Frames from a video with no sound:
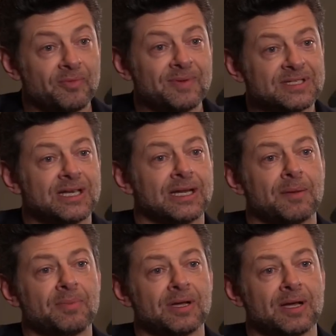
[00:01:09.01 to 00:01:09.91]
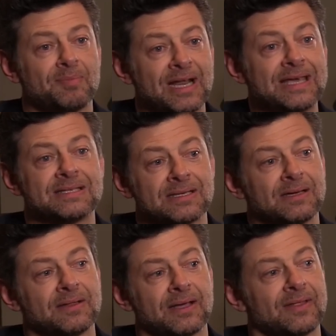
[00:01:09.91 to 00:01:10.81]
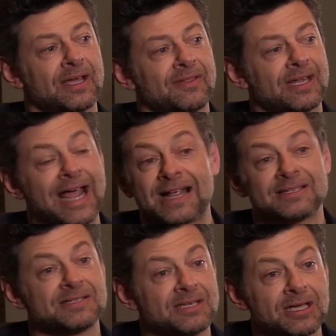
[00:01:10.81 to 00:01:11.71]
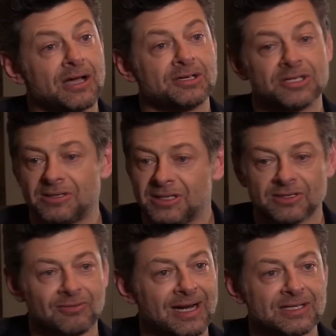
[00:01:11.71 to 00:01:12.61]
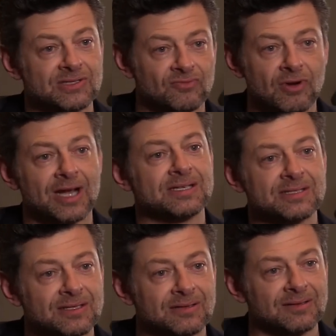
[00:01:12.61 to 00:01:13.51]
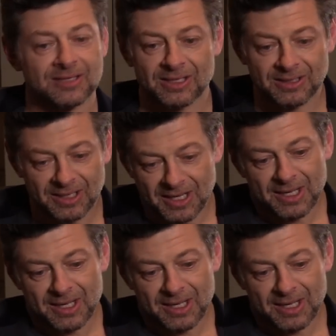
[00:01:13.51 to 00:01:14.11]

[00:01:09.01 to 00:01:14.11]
We've been setting up a, a place uh, that, that that actors can go to, that directors and writers can can